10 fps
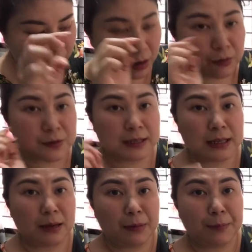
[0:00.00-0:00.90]
of
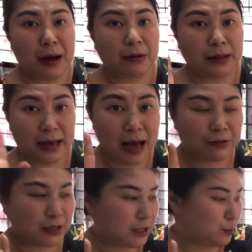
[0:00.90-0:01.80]
cinnamon powder, half
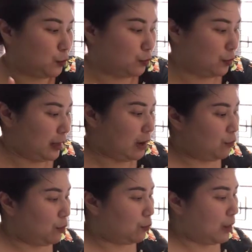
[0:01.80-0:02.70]
teaspoon. Okay,
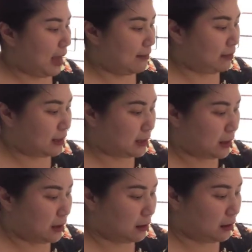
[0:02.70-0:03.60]
we will add this
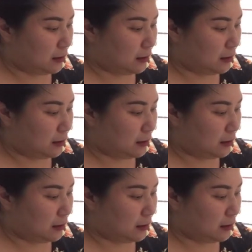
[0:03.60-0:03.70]
here.